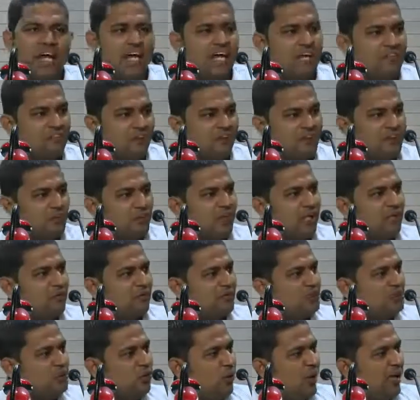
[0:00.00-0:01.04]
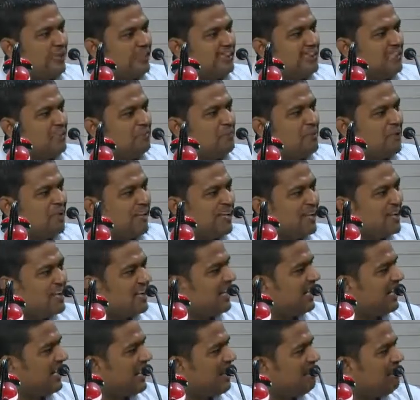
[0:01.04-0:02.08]
Even though there was no adjustment in
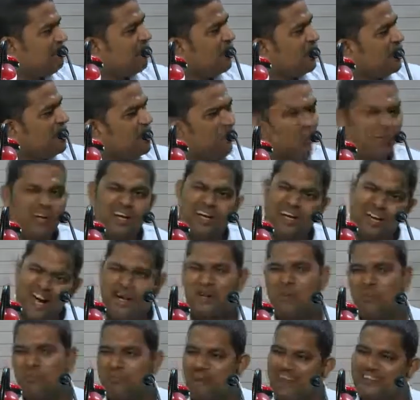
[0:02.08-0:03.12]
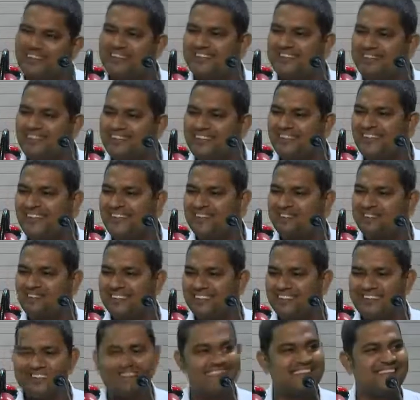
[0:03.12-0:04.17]
real life, you will try to make some
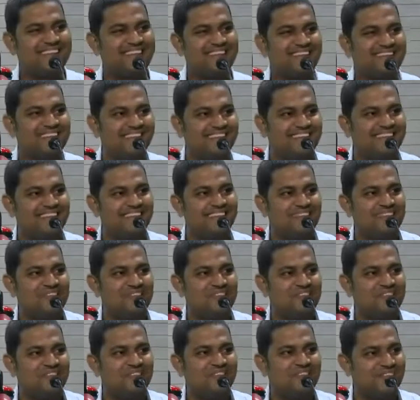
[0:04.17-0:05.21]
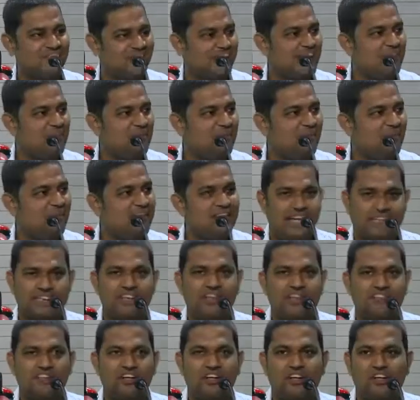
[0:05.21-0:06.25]
adjustments. Right? That's
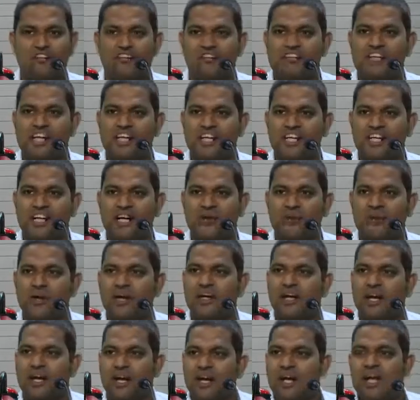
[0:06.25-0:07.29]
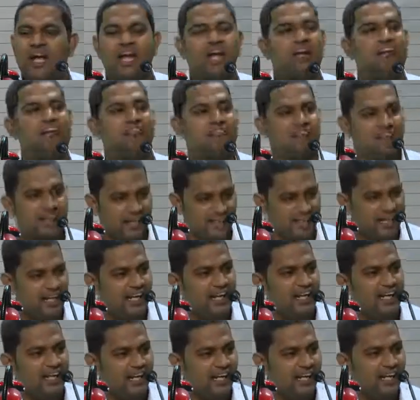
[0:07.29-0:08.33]
the work of a chartered accountant. Na? If
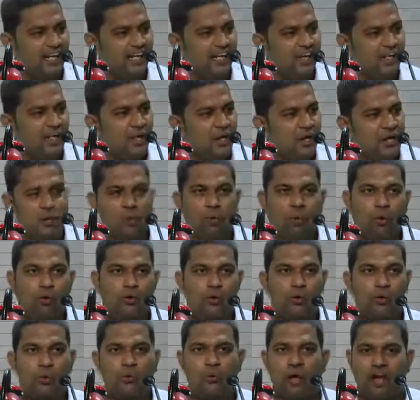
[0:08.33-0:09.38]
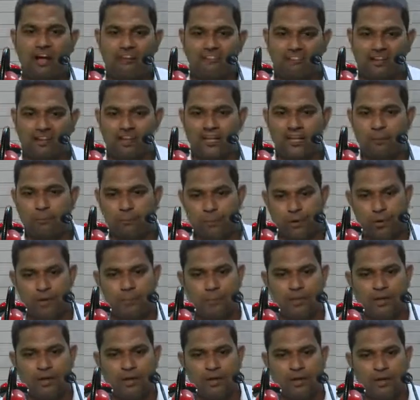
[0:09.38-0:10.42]
really you want to do everything
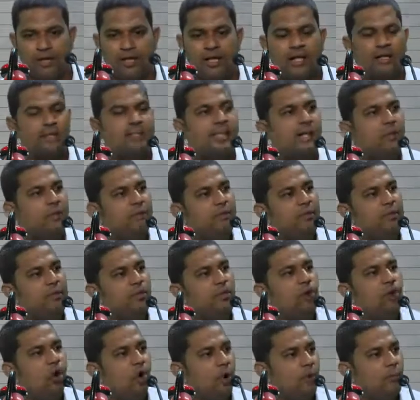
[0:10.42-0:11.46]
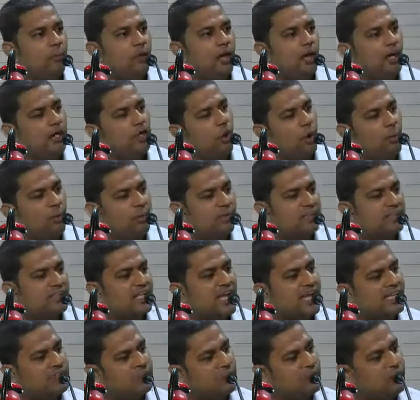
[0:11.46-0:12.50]
proper, then a BCom, a commerce
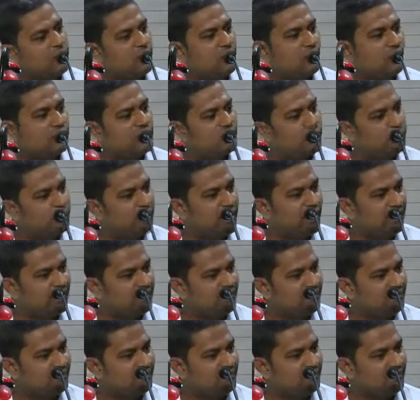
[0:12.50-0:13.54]
graduate can also do that.